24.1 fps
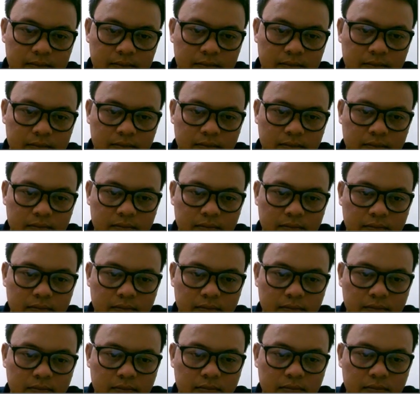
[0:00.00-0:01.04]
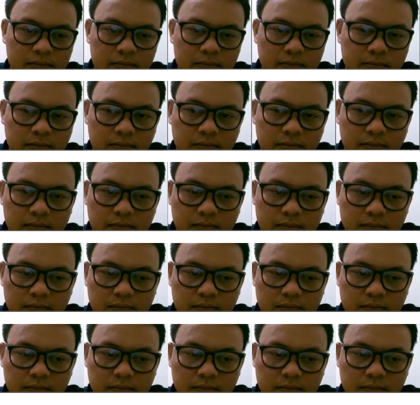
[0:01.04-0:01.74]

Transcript: No one is speaking in this clip.